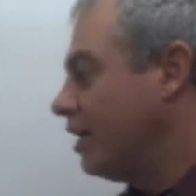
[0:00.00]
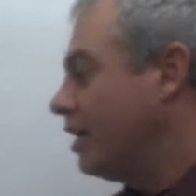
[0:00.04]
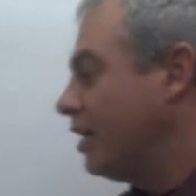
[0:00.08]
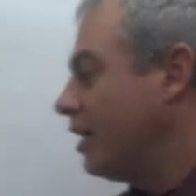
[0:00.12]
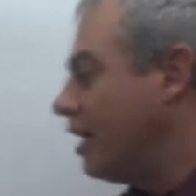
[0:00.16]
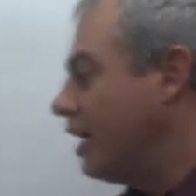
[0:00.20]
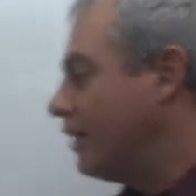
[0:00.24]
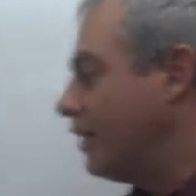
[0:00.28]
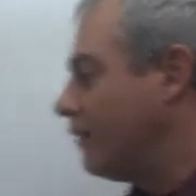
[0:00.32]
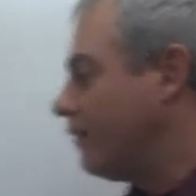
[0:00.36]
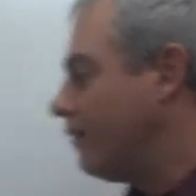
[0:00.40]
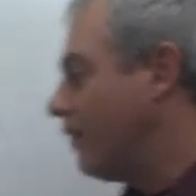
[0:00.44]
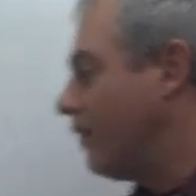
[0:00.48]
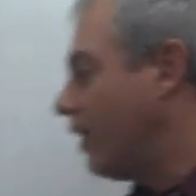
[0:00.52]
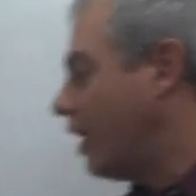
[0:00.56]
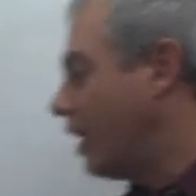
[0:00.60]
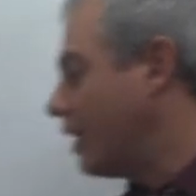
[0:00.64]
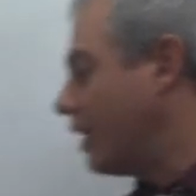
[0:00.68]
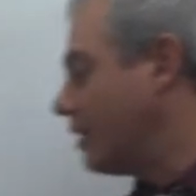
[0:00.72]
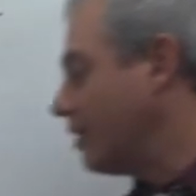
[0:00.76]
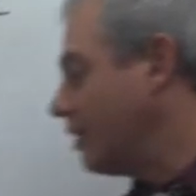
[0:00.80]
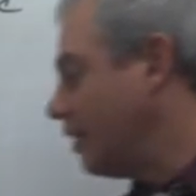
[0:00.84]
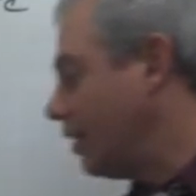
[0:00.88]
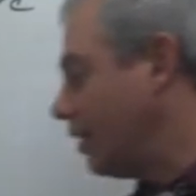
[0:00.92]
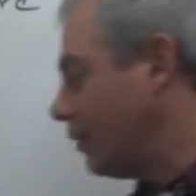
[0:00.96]
And
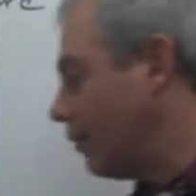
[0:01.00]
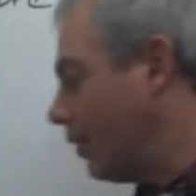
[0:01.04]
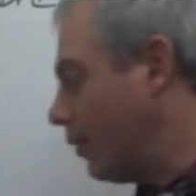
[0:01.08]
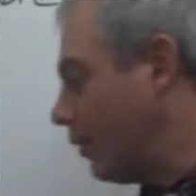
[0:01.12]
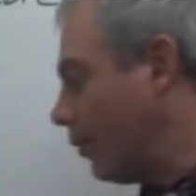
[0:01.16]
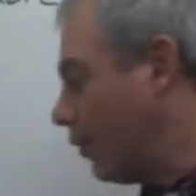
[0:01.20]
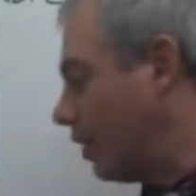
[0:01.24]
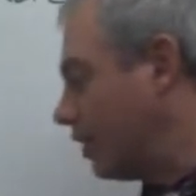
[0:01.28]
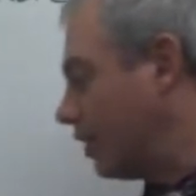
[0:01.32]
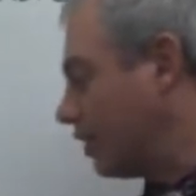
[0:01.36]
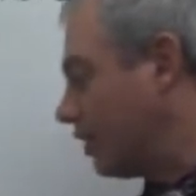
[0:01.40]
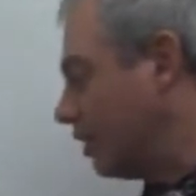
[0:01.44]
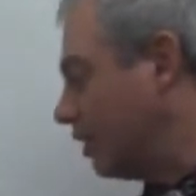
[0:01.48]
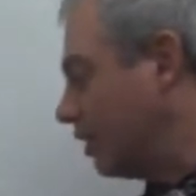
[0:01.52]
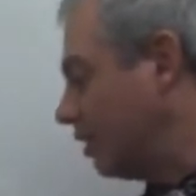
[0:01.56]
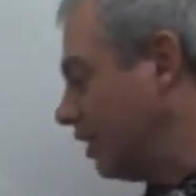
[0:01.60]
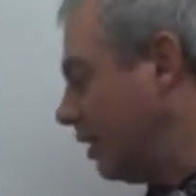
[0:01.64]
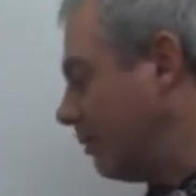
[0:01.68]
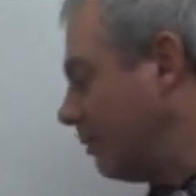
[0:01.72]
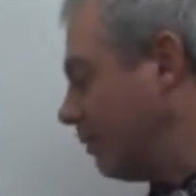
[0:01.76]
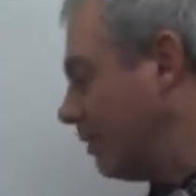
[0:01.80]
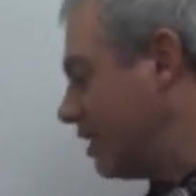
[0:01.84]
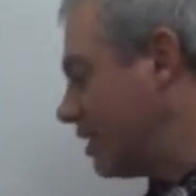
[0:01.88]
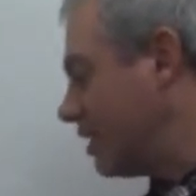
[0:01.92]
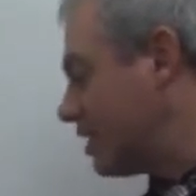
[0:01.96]
finally, we want the
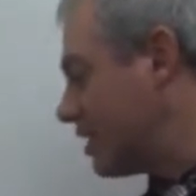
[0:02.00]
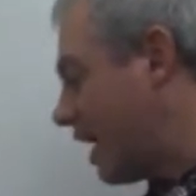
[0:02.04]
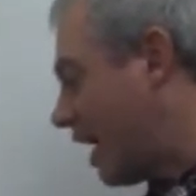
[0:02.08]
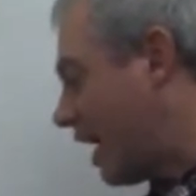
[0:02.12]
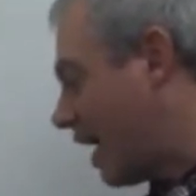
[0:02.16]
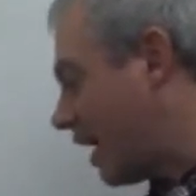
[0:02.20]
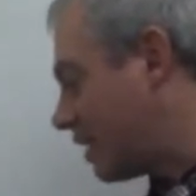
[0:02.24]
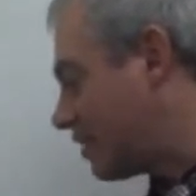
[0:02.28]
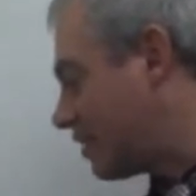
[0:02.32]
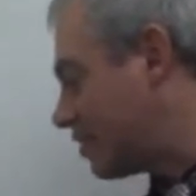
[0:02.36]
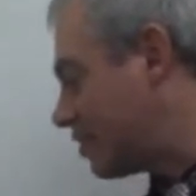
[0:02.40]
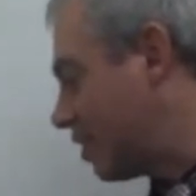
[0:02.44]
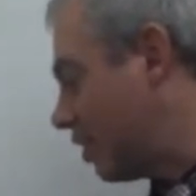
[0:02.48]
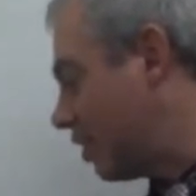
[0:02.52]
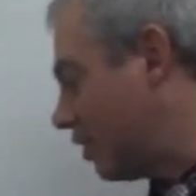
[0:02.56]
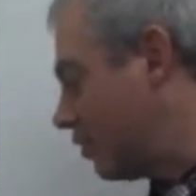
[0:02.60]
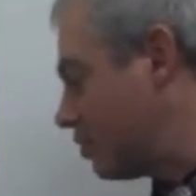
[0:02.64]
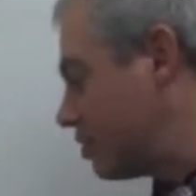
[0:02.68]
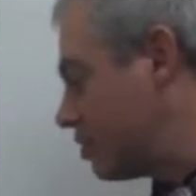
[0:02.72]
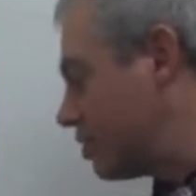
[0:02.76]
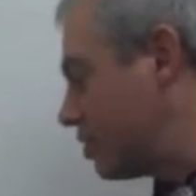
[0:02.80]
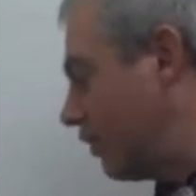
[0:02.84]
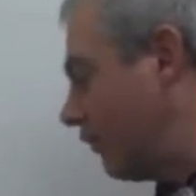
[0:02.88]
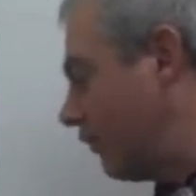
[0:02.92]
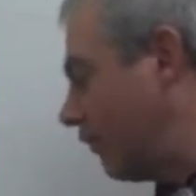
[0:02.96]
limit as x
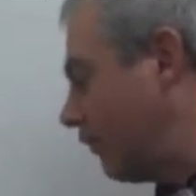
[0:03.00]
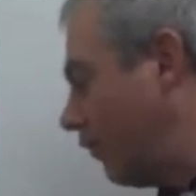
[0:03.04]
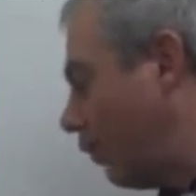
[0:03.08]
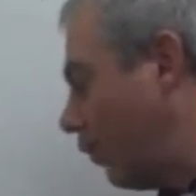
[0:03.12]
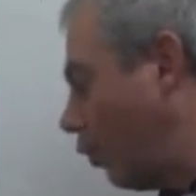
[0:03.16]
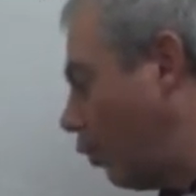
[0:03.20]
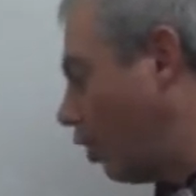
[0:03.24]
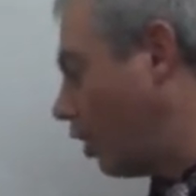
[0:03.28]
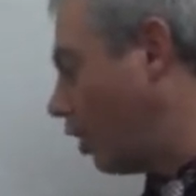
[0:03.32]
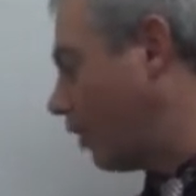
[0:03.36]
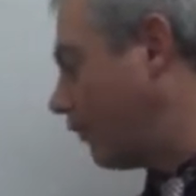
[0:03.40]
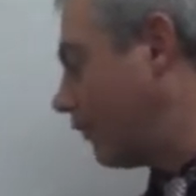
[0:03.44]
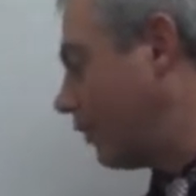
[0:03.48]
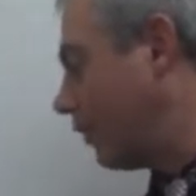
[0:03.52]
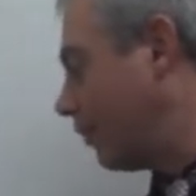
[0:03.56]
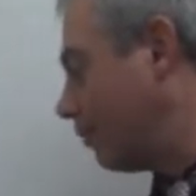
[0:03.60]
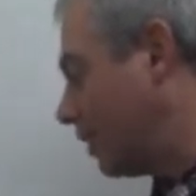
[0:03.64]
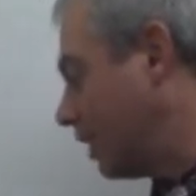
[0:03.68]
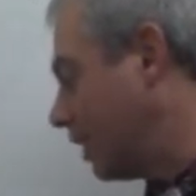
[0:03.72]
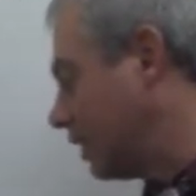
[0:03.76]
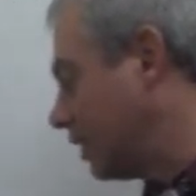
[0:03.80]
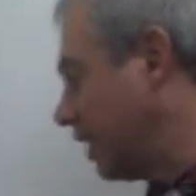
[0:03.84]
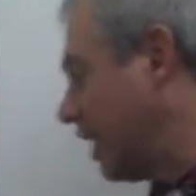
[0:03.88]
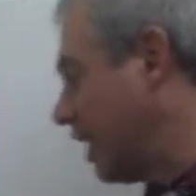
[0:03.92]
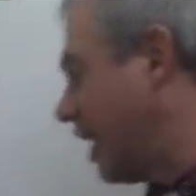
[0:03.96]
goes to 4 from
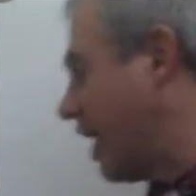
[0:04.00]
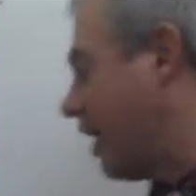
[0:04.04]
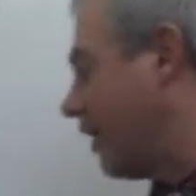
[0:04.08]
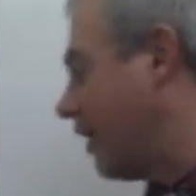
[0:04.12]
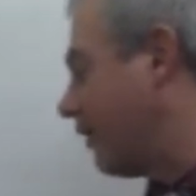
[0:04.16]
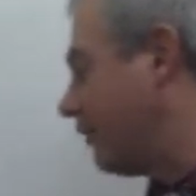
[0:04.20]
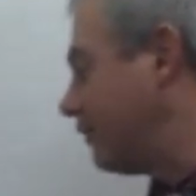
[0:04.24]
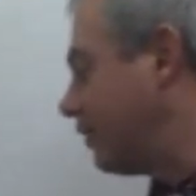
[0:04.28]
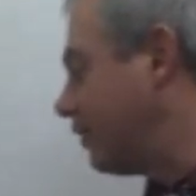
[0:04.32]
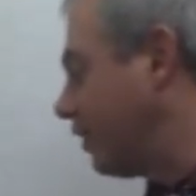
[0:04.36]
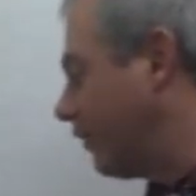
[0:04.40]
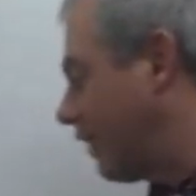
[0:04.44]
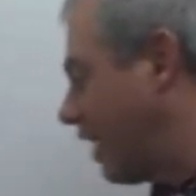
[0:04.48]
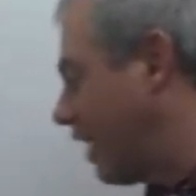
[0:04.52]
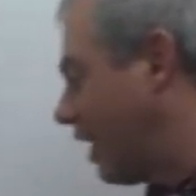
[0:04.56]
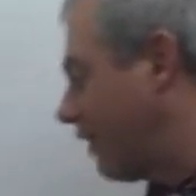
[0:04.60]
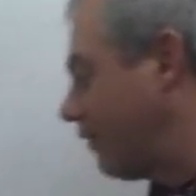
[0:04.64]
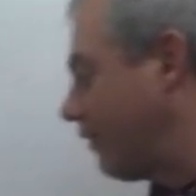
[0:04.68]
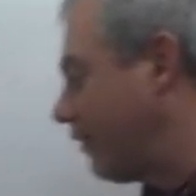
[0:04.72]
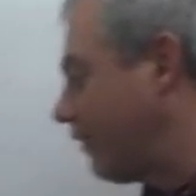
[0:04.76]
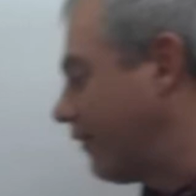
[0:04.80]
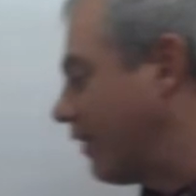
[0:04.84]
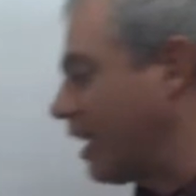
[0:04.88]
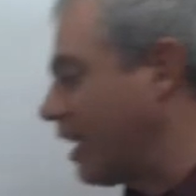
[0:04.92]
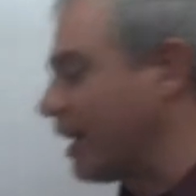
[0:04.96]
the left of f
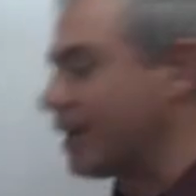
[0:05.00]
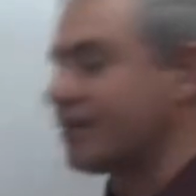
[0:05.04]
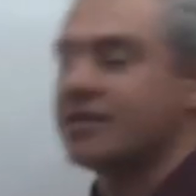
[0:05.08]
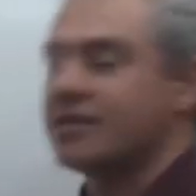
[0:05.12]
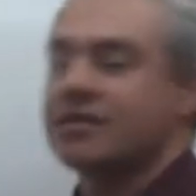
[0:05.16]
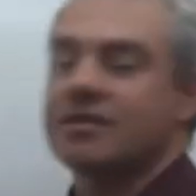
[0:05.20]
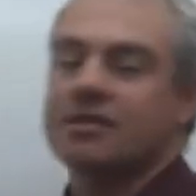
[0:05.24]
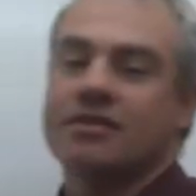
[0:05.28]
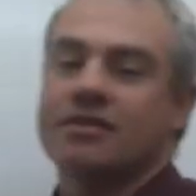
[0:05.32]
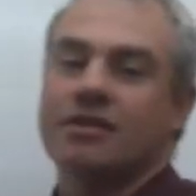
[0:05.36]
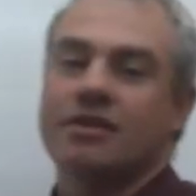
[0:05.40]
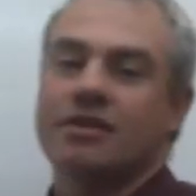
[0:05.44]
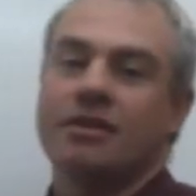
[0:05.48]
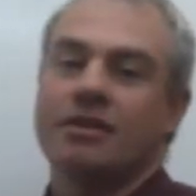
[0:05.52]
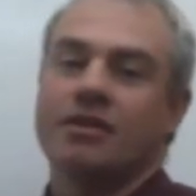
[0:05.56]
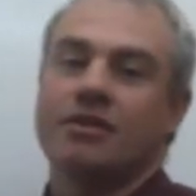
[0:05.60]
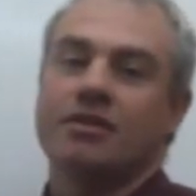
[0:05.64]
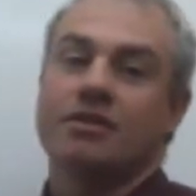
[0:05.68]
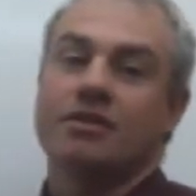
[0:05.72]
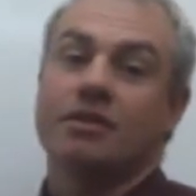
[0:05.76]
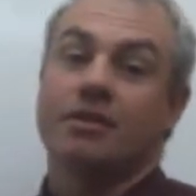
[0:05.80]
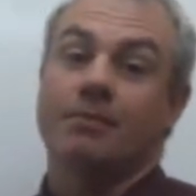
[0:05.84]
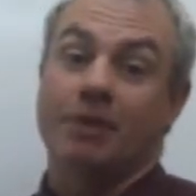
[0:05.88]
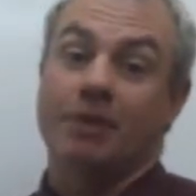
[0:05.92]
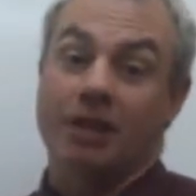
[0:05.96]
of x
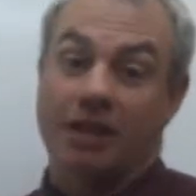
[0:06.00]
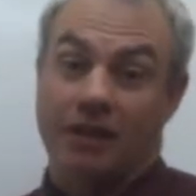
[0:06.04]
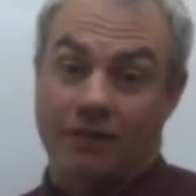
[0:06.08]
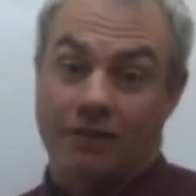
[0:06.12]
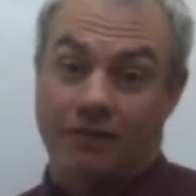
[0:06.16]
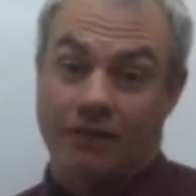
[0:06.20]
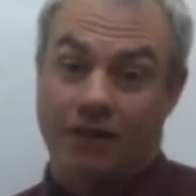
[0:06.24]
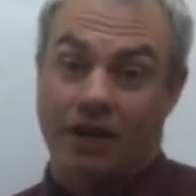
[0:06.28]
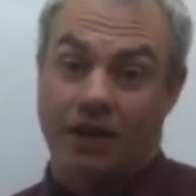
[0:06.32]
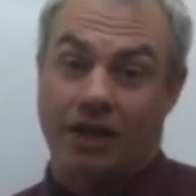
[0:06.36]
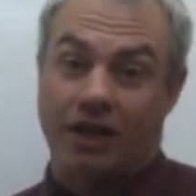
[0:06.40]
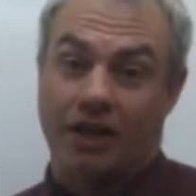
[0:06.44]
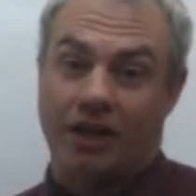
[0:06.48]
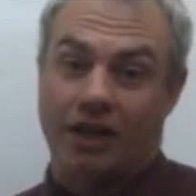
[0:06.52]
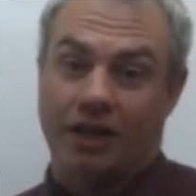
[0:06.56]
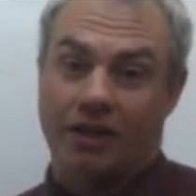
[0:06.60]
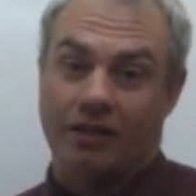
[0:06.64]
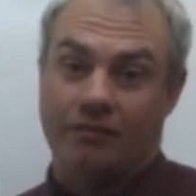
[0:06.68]
to be infinity.